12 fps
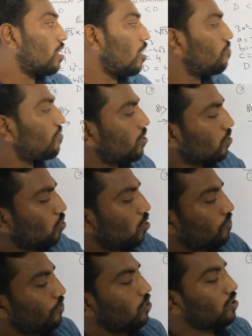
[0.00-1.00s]
Now we will
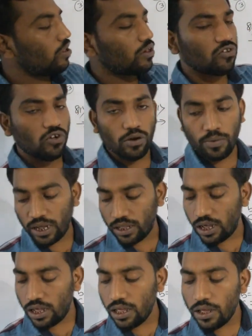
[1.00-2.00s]
go for solving
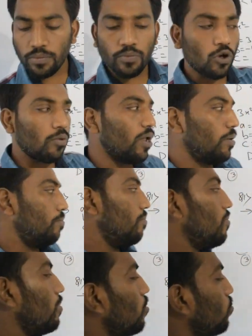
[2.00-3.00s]
the problem
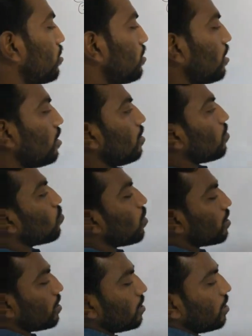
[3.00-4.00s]
with the
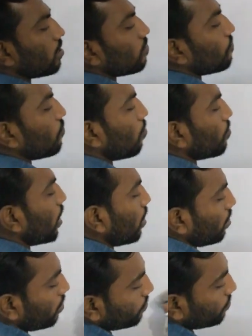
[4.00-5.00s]
quadratic formula.